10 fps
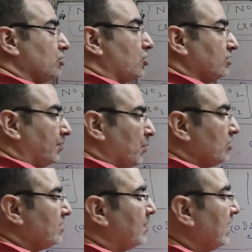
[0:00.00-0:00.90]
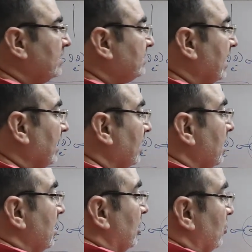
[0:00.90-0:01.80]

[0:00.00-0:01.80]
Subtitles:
Now suppose somebody is saying you